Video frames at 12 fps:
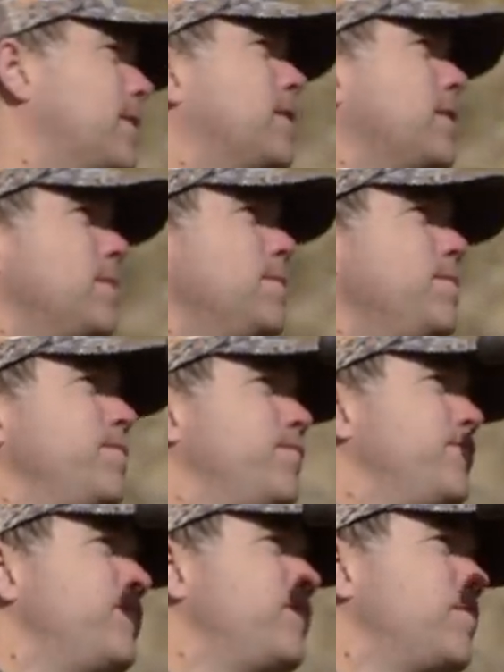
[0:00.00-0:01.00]

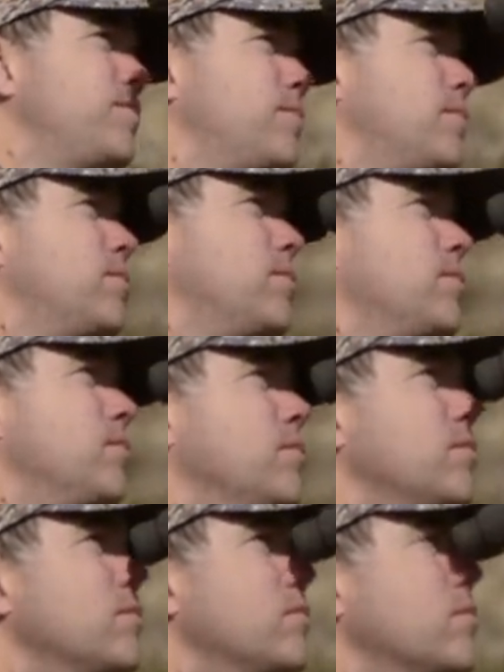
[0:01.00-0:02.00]

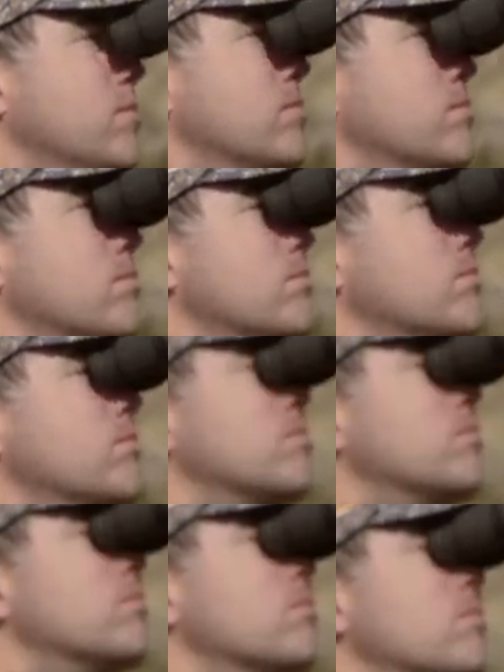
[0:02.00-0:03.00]

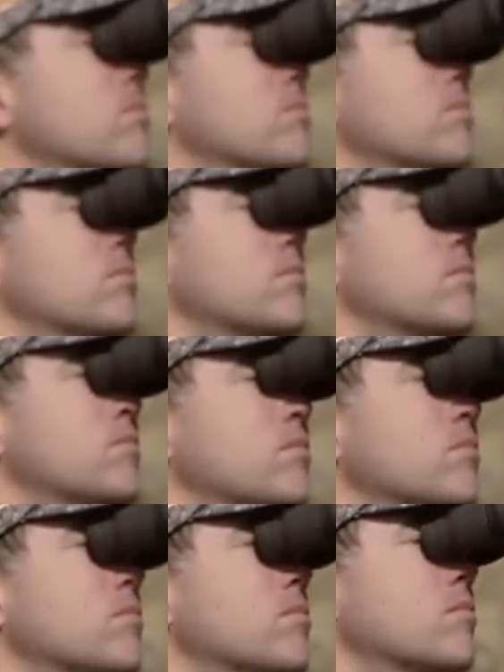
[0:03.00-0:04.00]

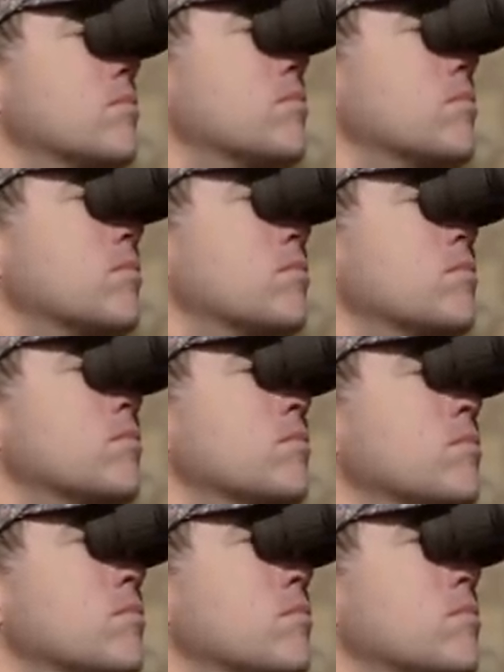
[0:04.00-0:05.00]

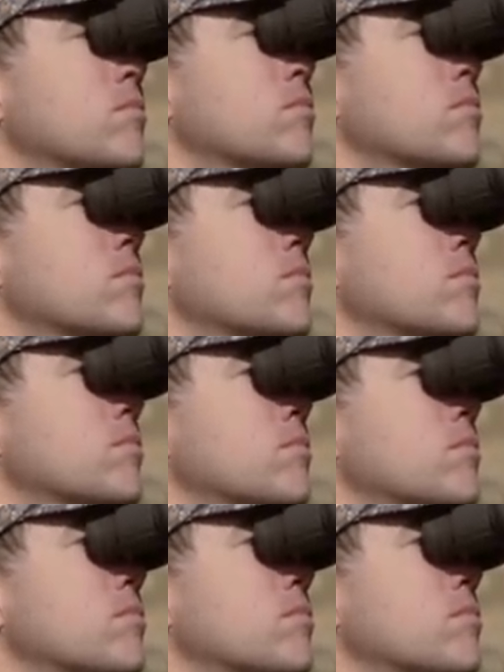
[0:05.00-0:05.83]
(silence)